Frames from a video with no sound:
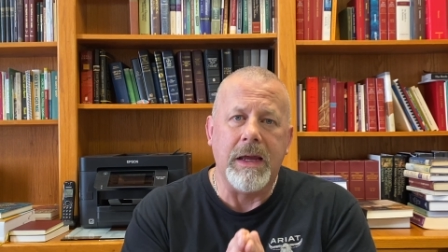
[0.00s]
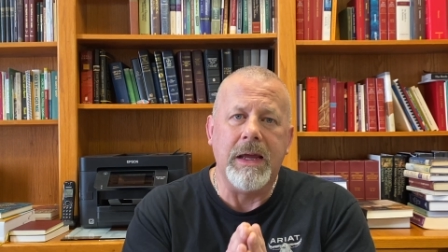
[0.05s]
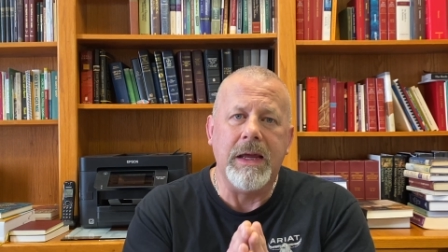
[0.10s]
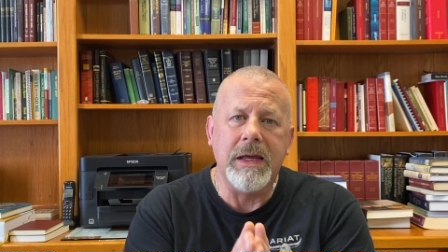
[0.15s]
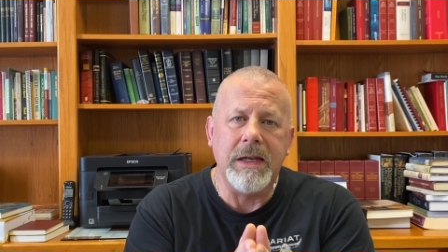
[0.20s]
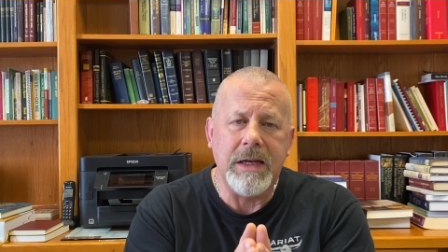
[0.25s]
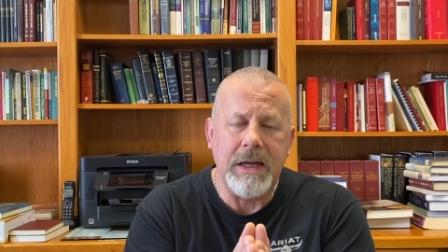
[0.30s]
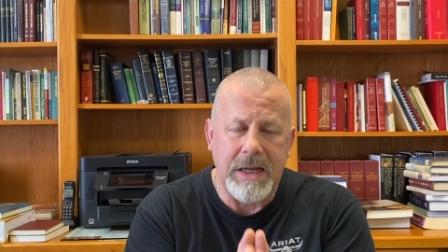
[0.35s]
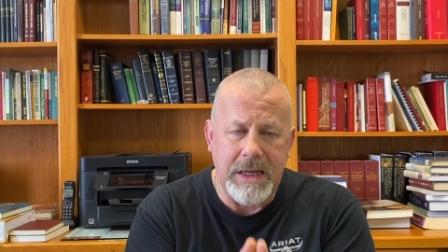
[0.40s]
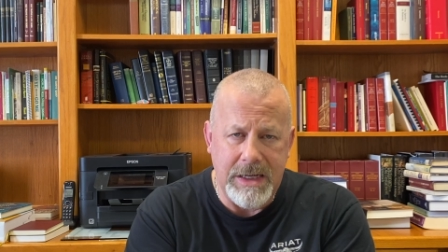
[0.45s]

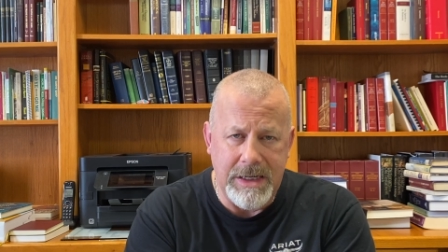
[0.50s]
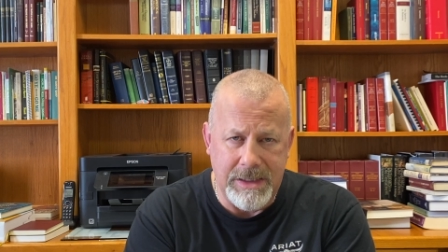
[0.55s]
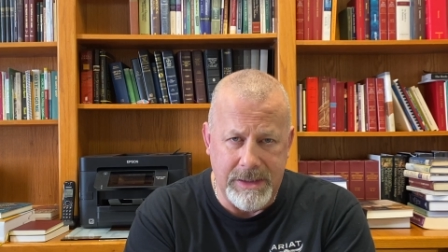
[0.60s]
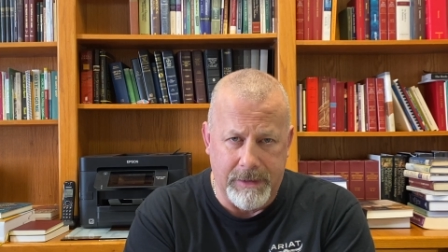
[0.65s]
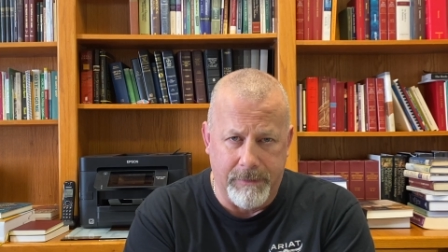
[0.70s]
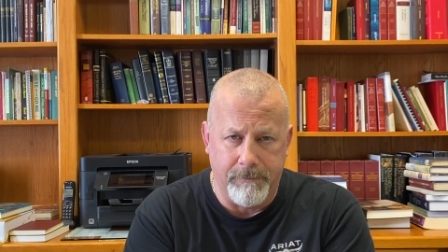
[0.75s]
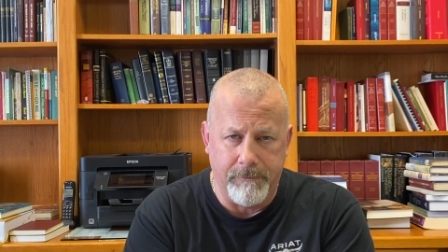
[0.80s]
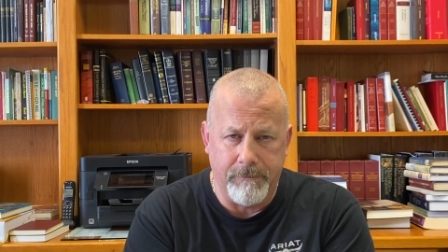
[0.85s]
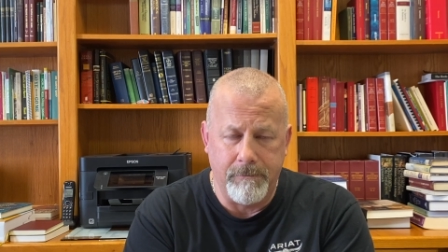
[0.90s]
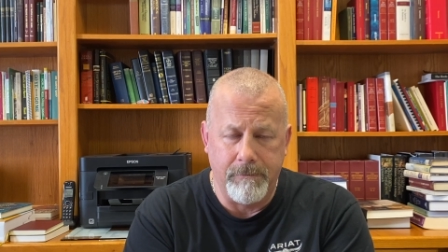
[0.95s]
in
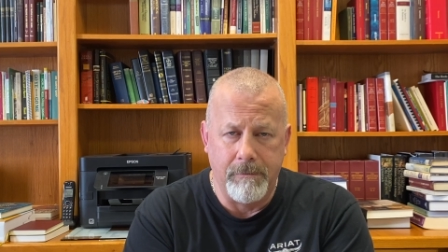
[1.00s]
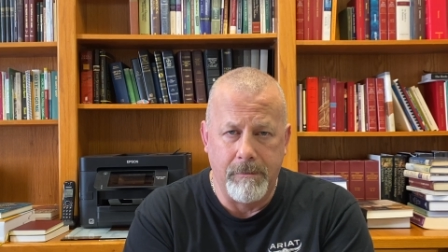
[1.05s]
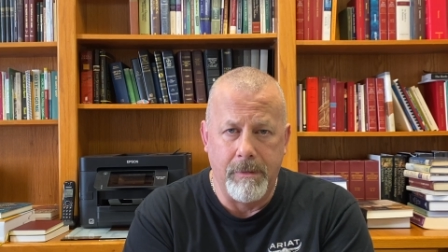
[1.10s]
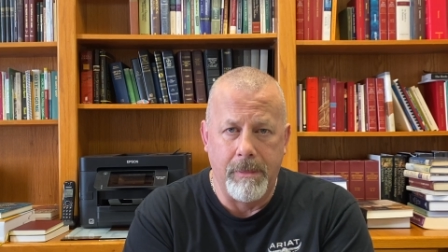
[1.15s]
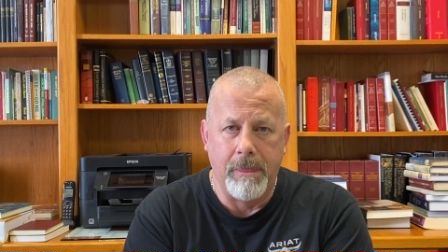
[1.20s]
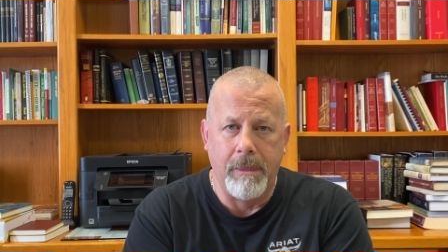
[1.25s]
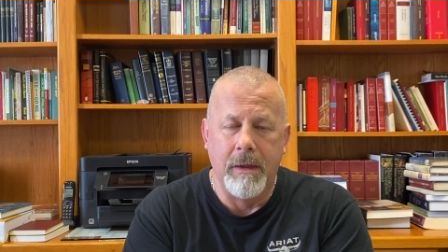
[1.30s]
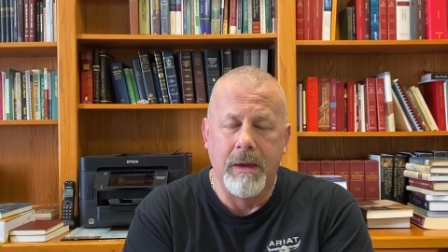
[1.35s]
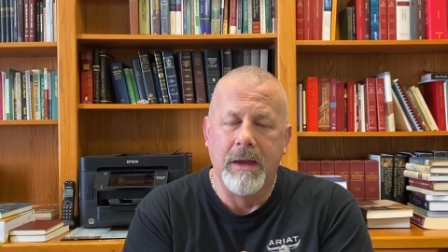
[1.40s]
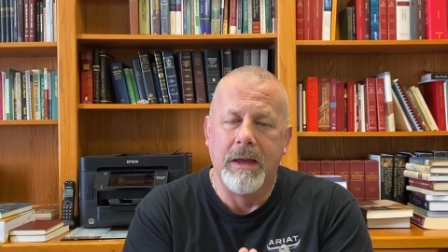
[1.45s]
him
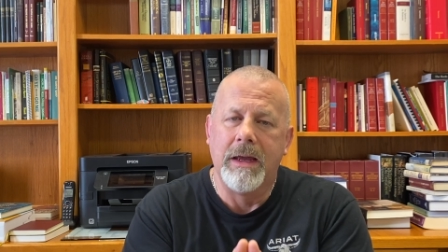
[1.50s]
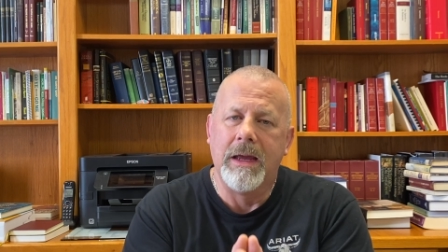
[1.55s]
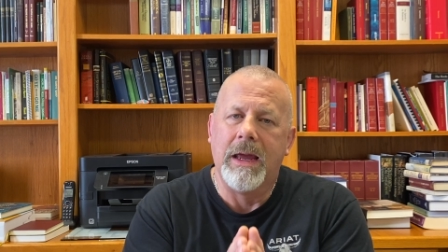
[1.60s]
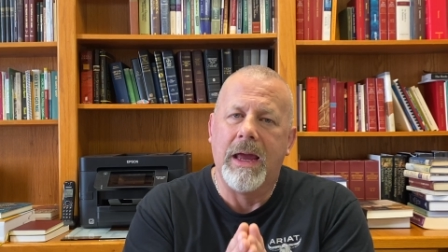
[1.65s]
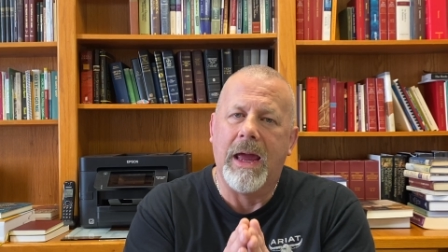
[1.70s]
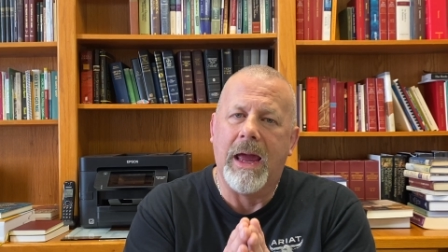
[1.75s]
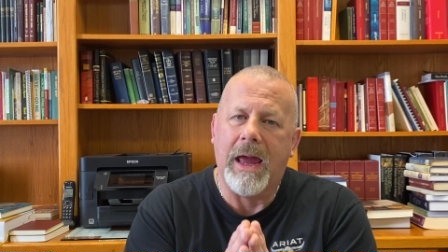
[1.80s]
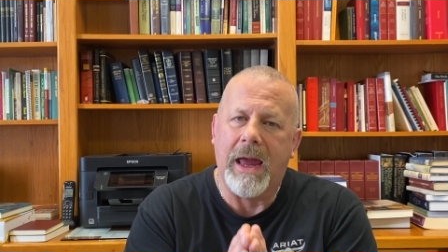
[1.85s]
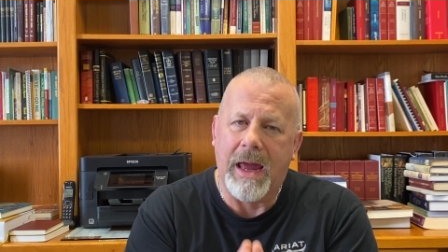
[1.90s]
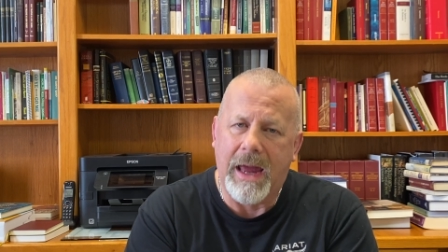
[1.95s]

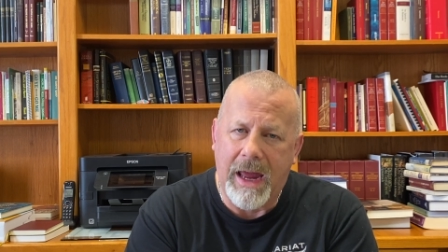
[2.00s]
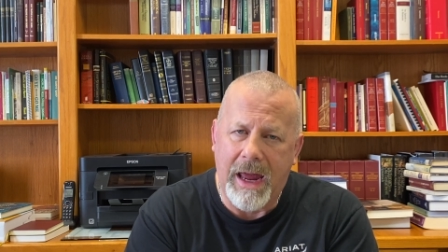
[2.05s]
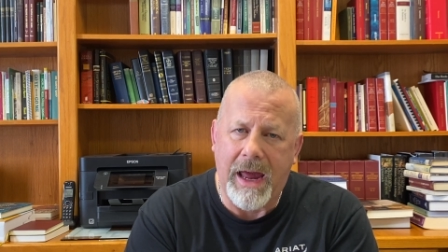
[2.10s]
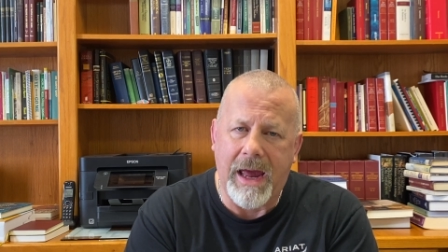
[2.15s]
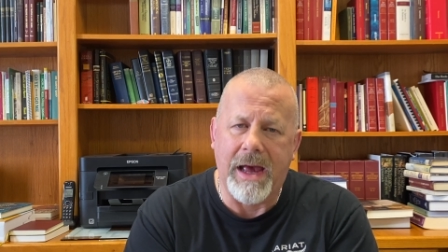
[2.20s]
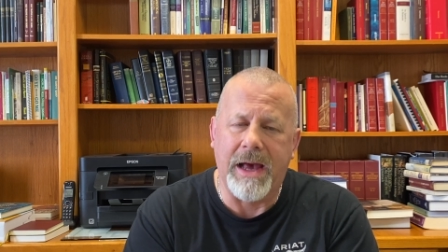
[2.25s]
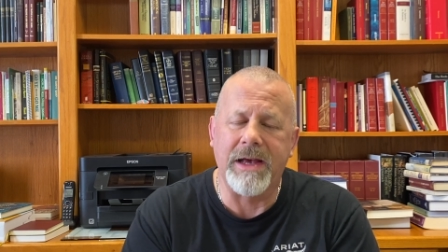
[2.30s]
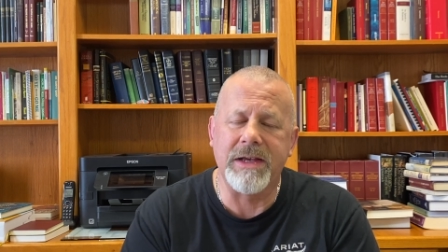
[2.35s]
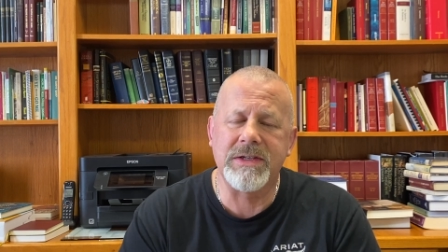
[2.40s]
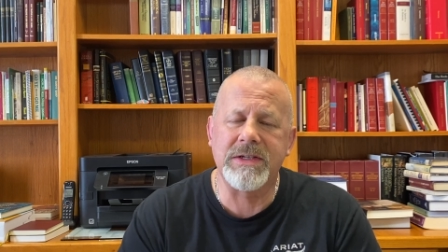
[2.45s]

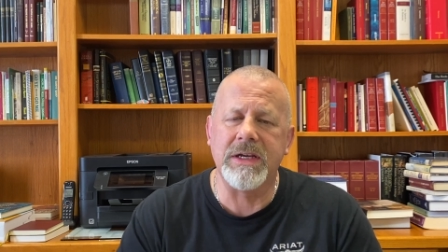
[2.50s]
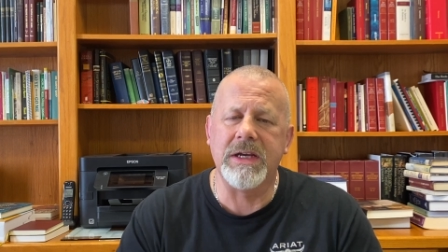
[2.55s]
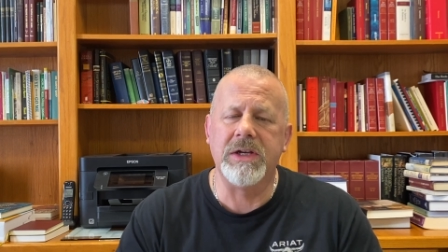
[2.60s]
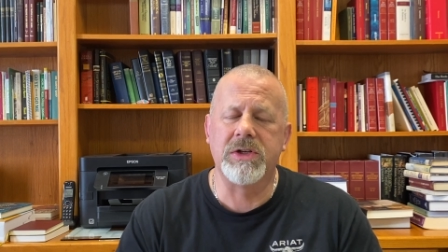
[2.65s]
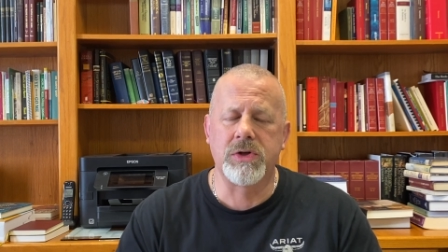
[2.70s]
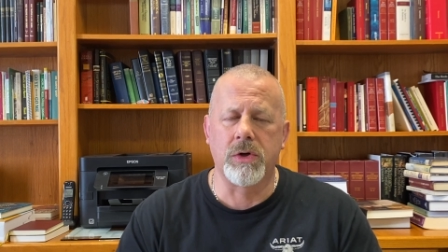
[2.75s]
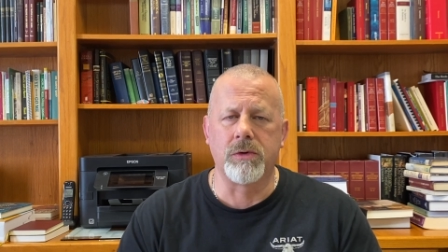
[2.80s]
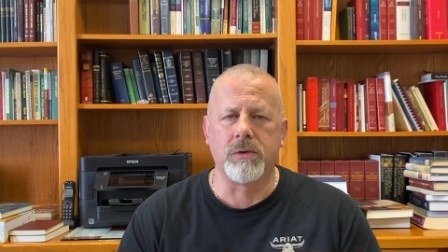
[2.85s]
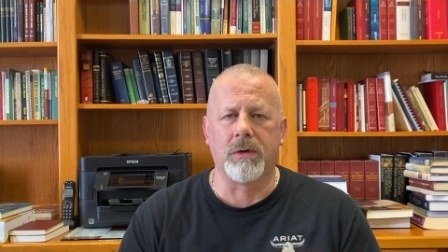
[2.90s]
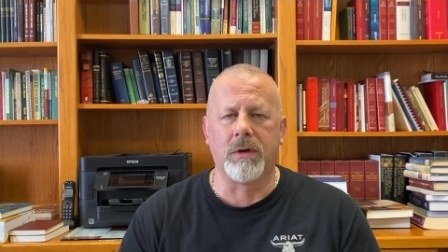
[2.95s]
has
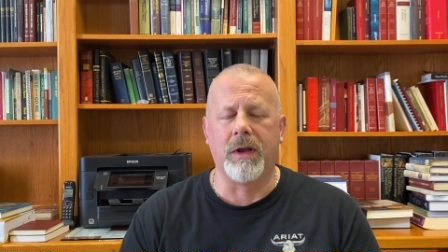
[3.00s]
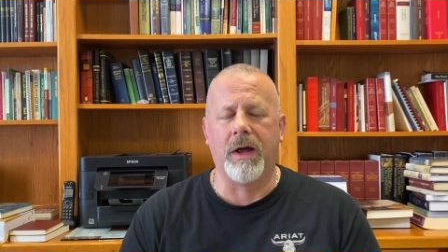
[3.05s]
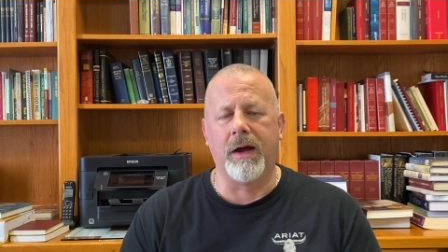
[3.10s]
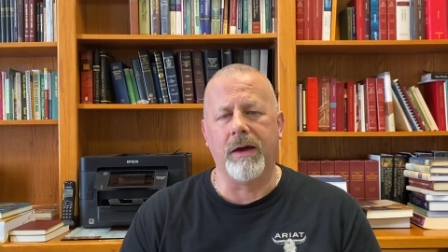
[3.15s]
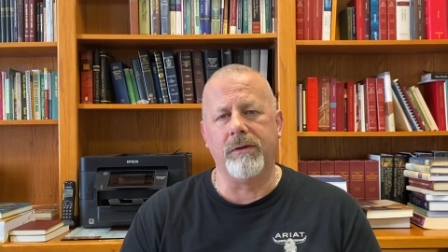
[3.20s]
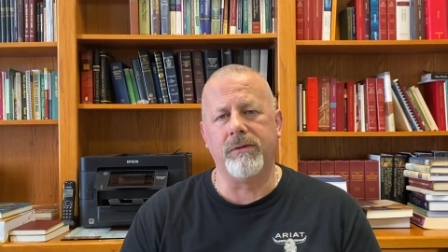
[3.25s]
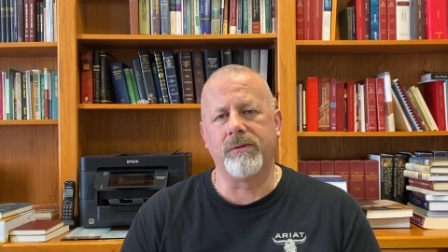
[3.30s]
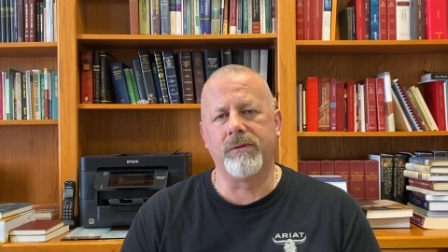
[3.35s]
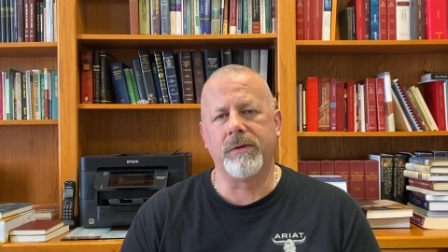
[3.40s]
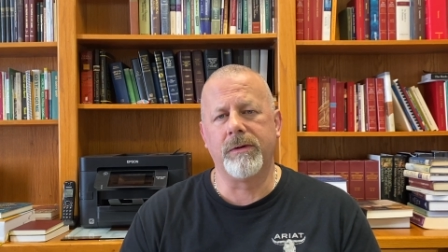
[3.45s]
eternal
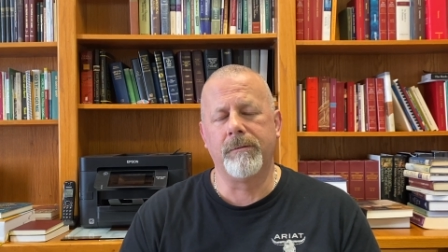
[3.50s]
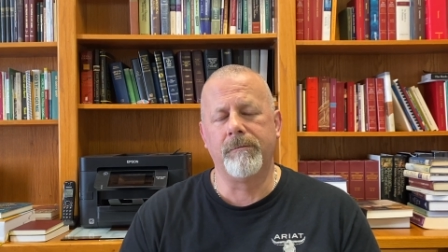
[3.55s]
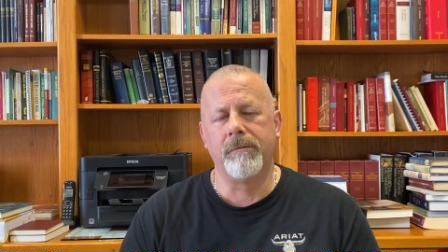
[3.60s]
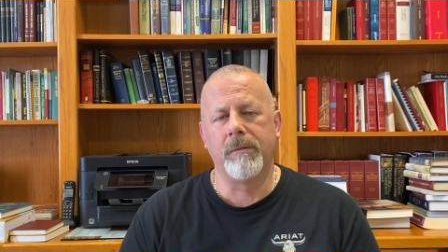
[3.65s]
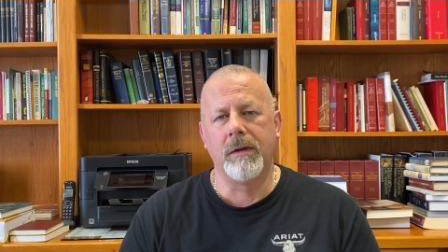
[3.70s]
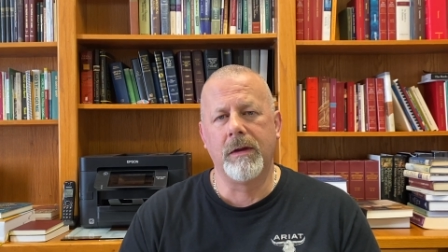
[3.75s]
life.